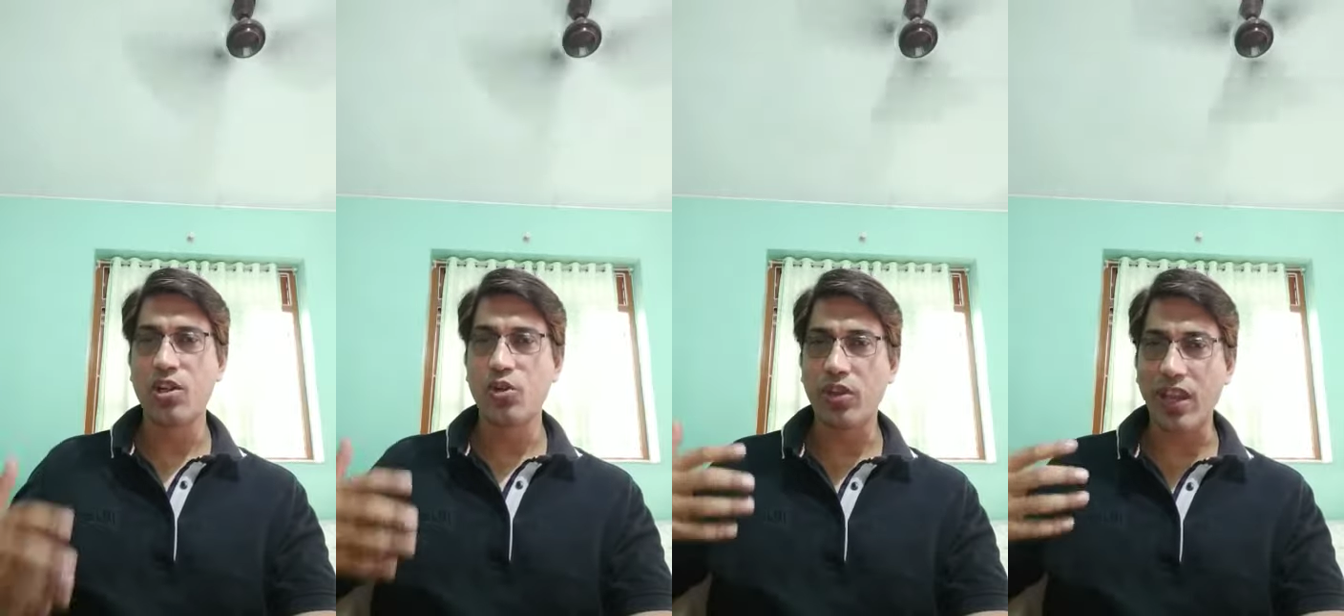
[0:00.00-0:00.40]

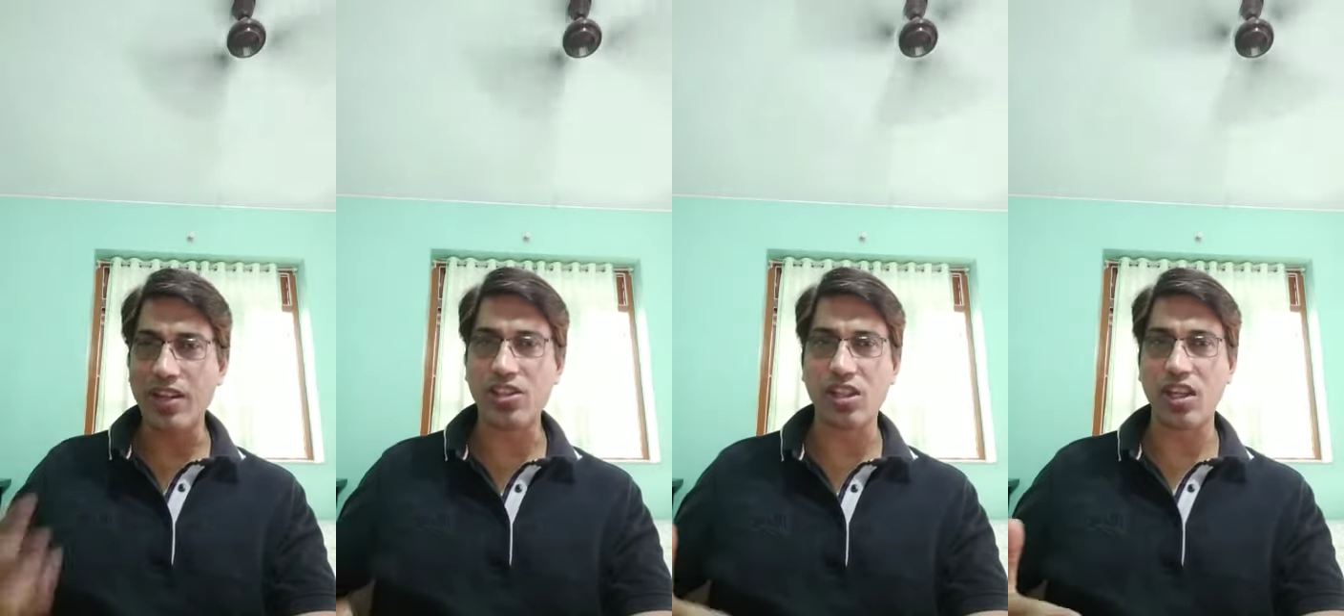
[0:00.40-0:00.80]
to
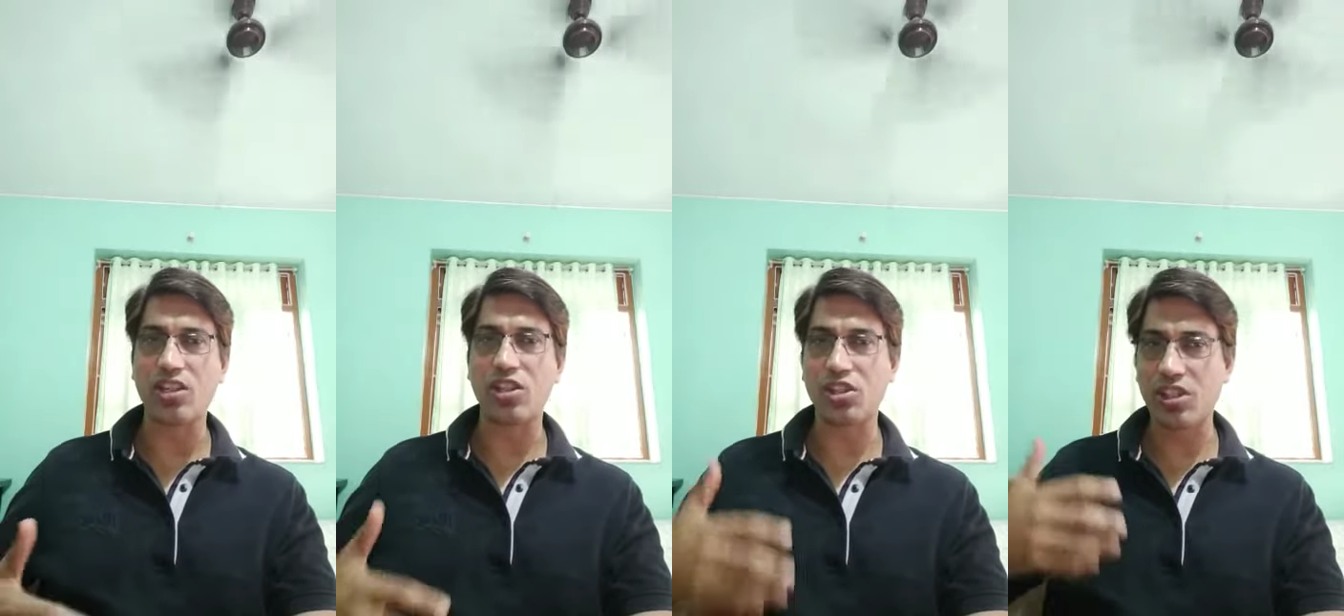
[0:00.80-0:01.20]
get
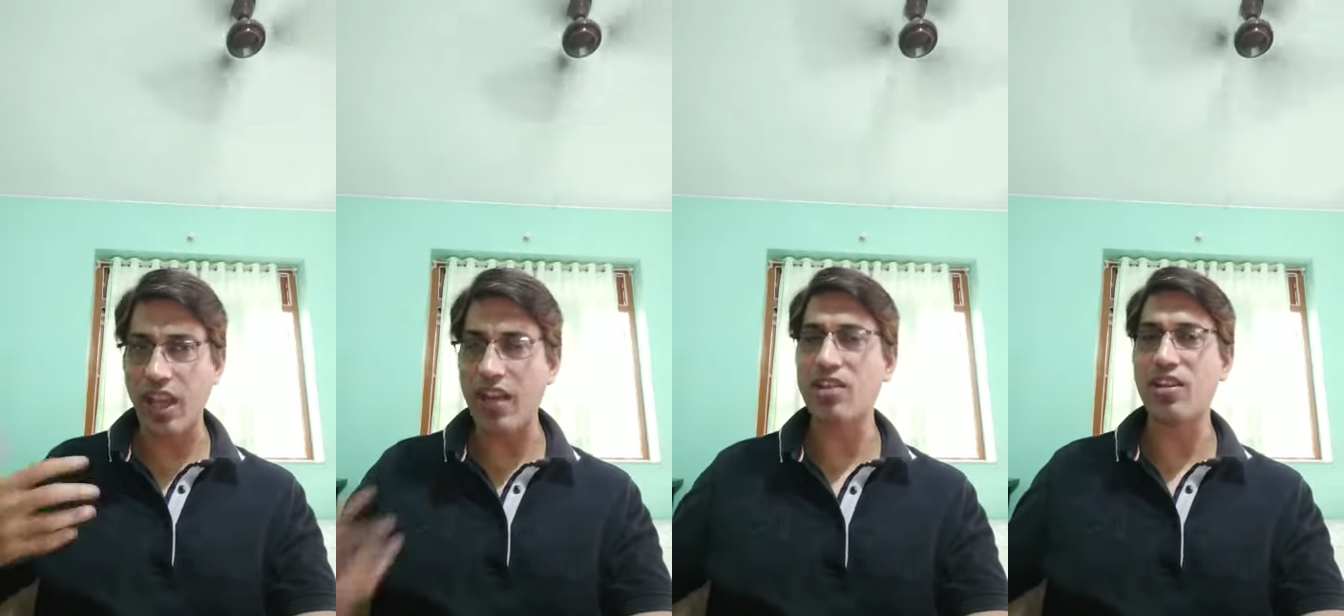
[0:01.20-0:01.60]
its
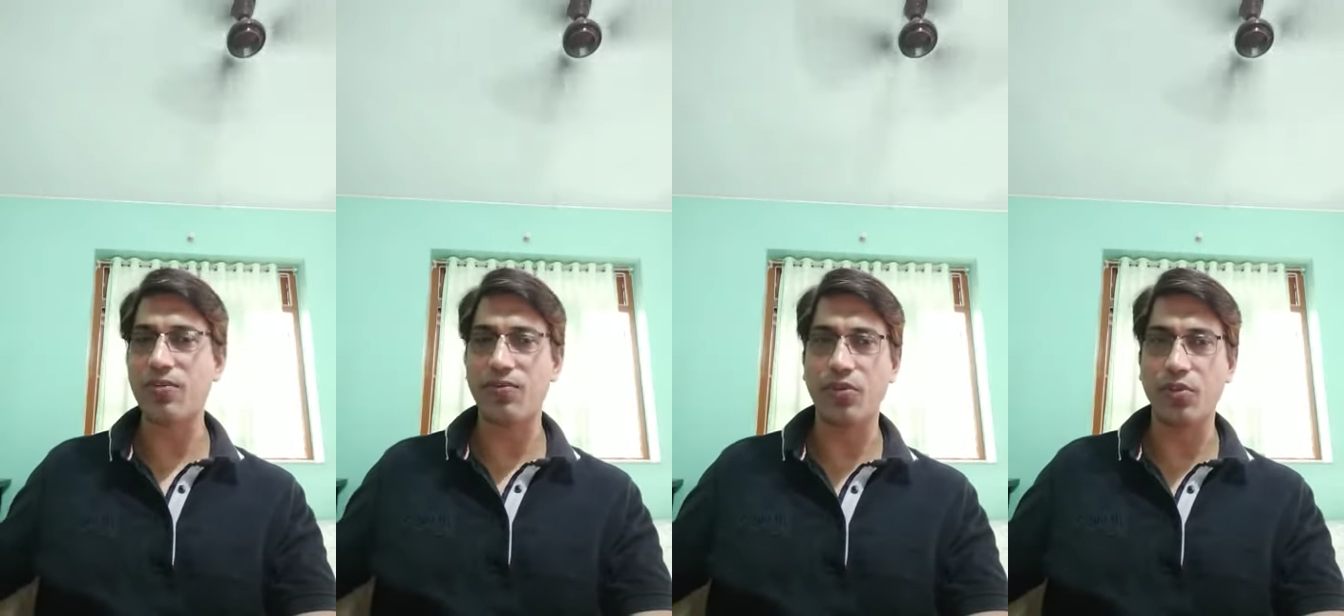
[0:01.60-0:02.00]
scanty
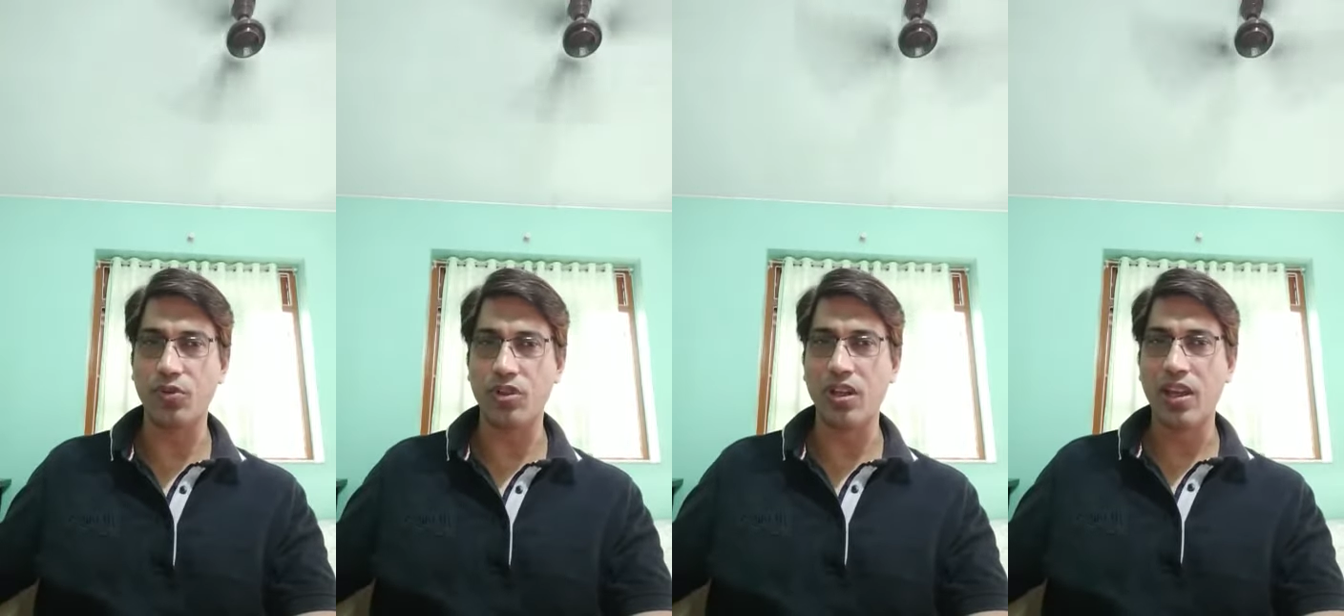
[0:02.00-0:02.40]

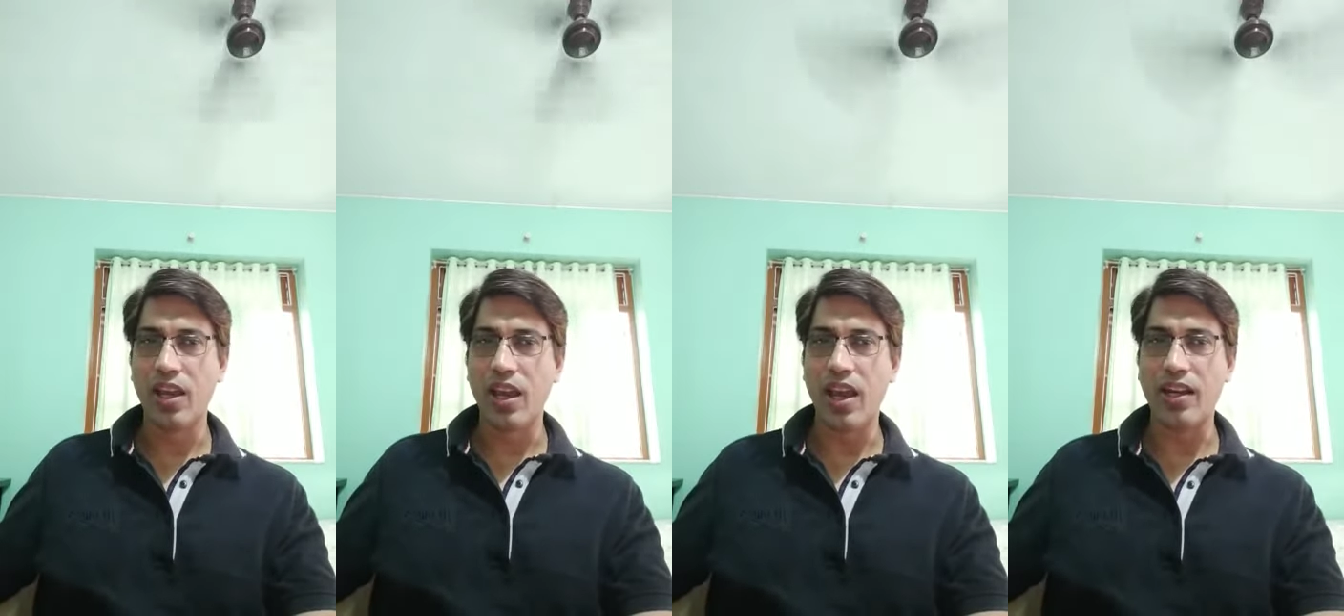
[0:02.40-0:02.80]
food.
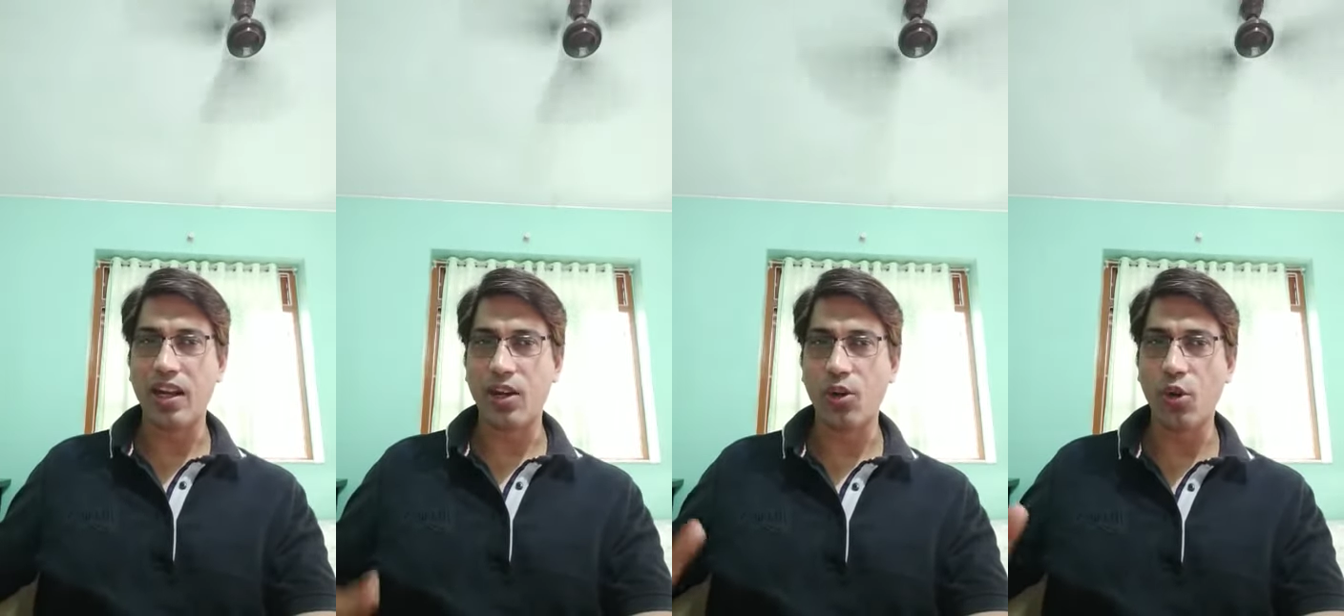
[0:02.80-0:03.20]
and
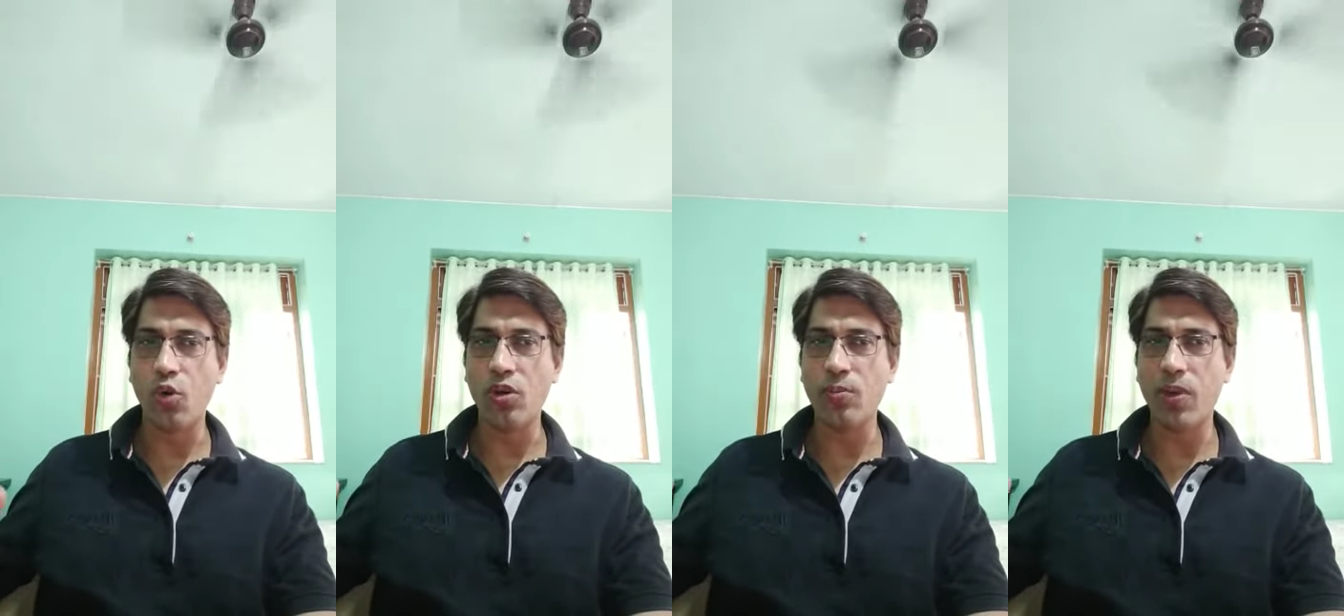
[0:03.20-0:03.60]
her
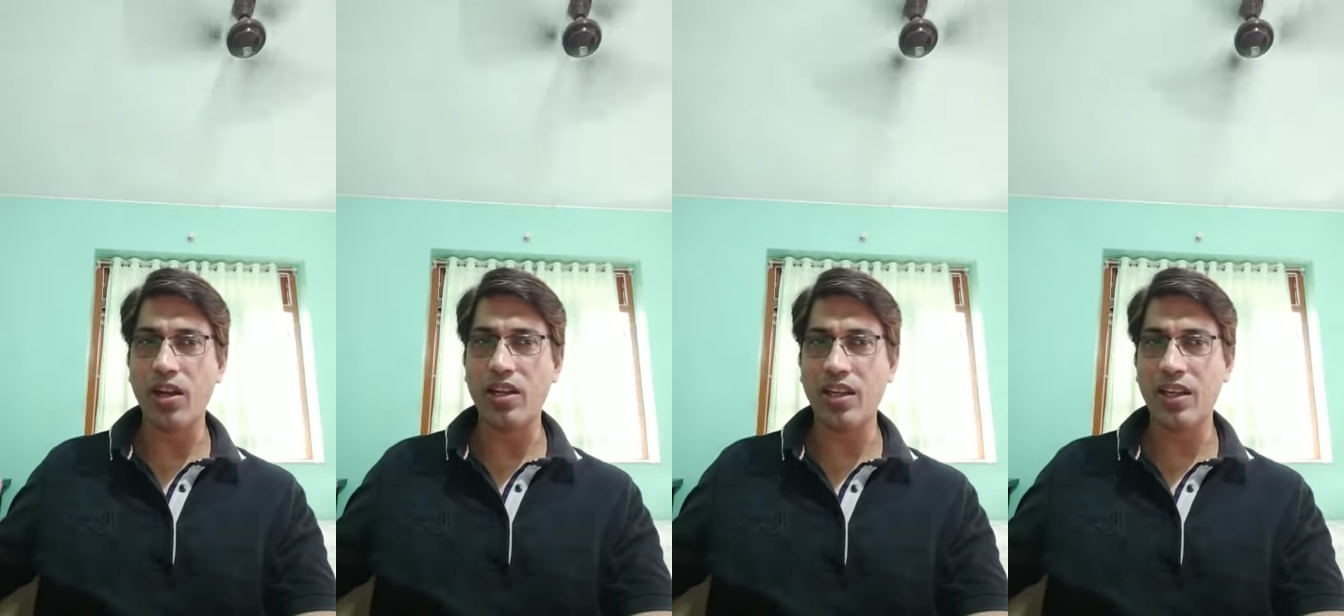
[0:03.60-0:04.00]
whole
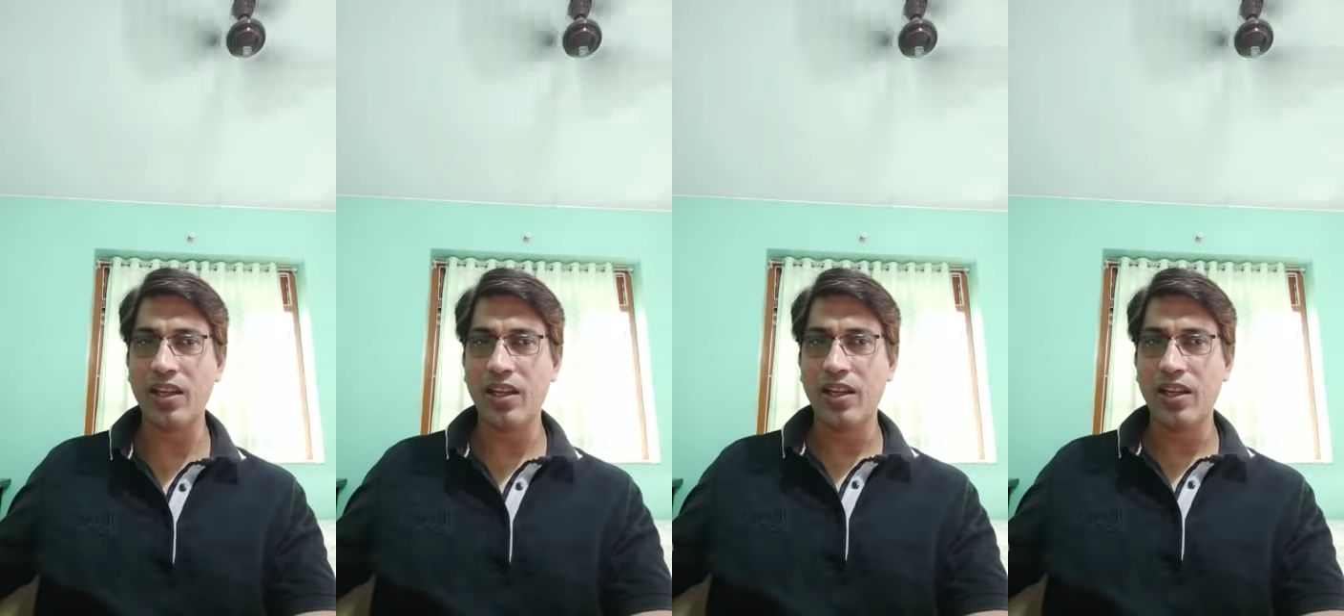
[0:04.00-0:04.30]
body